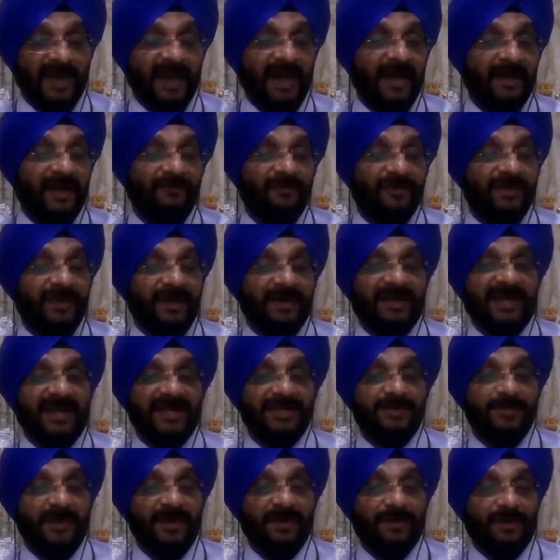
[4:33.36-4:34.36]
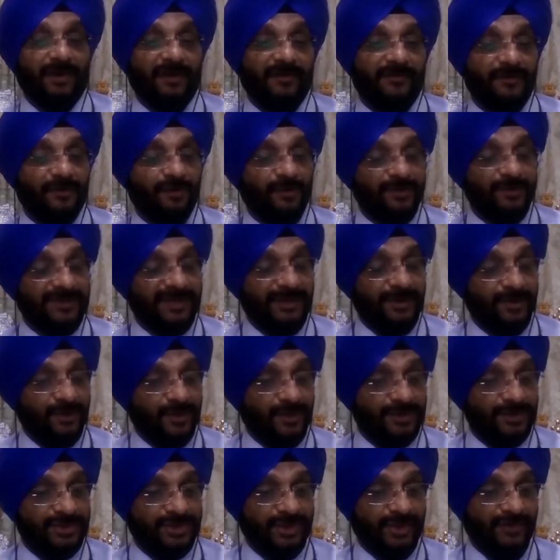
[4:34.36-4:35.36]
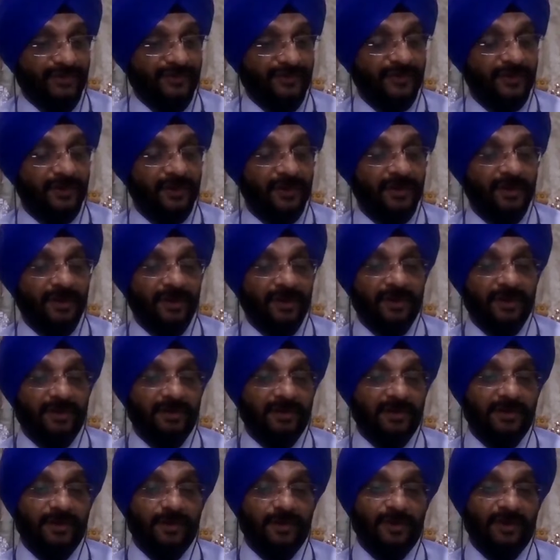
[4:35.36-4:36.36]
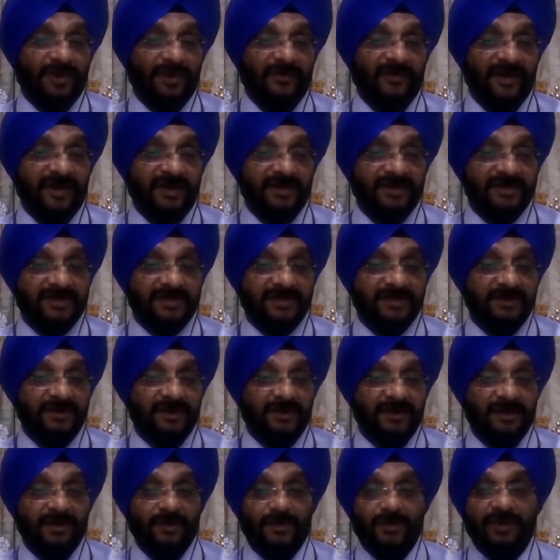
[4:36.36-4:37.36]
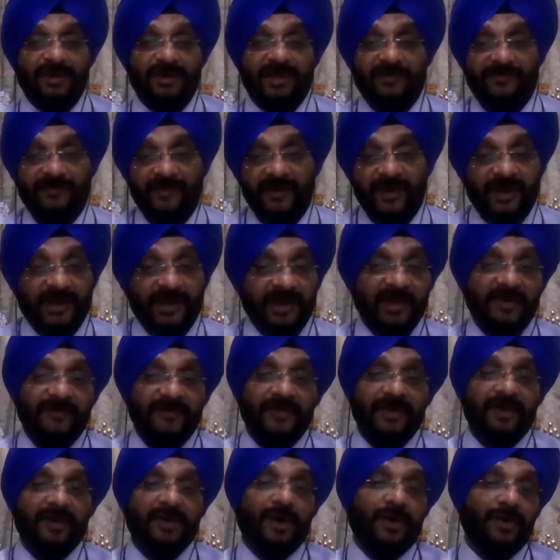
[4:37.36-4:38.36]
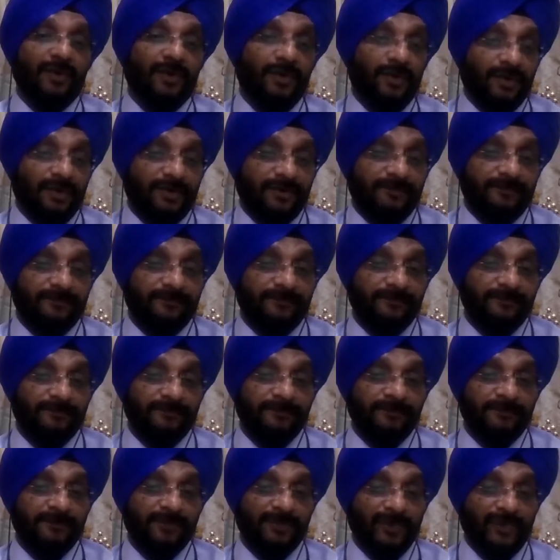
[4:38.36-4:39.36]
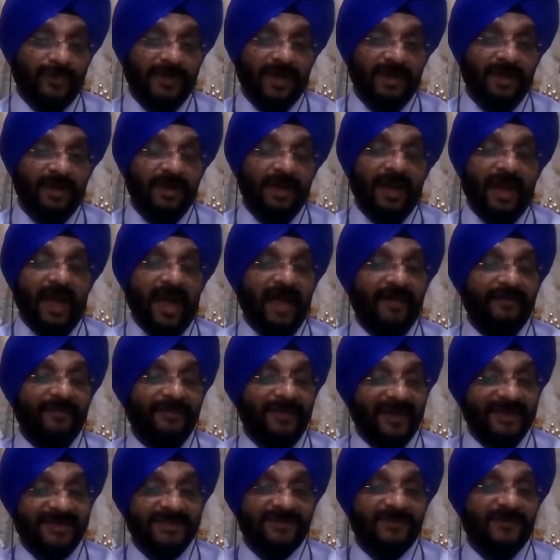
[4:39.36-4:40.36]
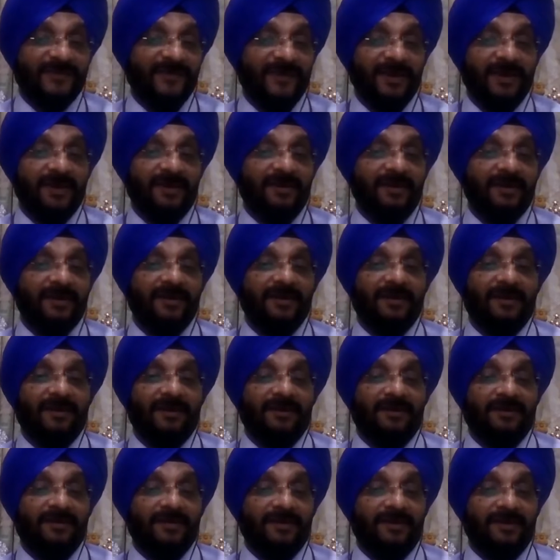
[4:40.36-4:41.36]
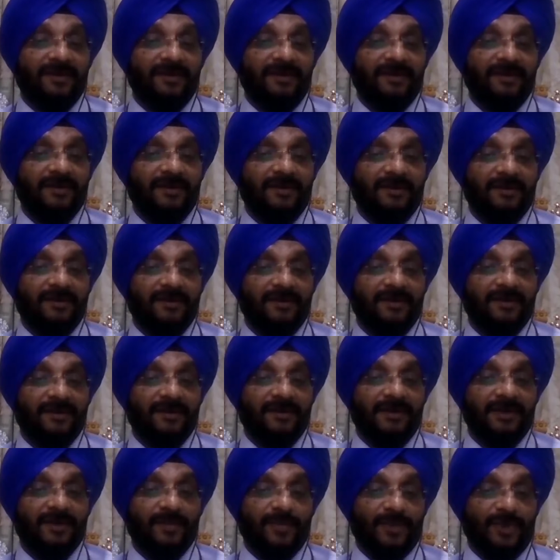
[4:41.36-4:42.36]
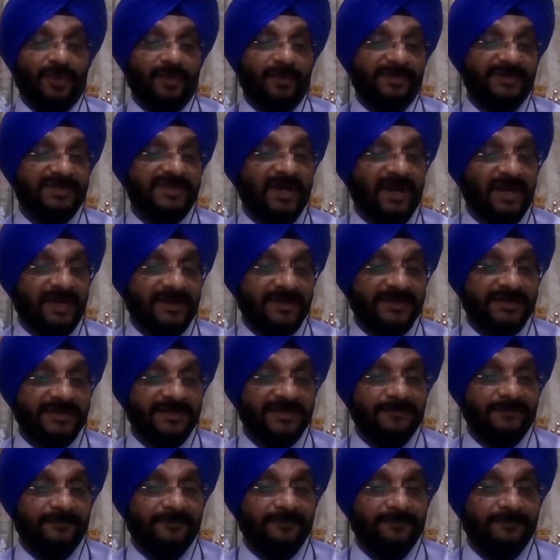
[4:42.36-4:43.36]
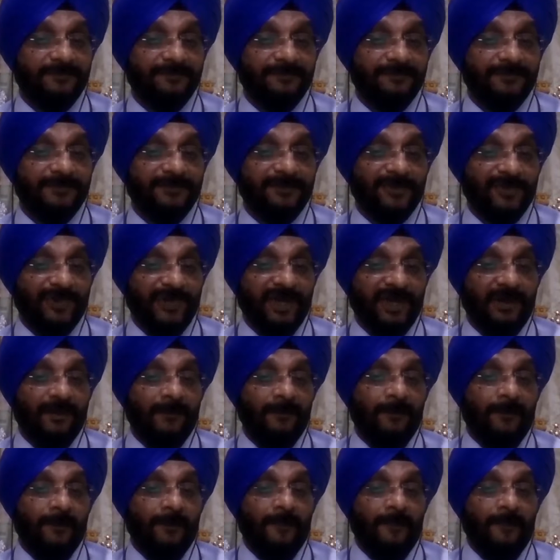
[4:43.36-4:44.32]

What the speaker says: and with the attachment of do's and don'ts of the coronavirus, you definitely will download. Okay, and that's where the problem starts. Okay,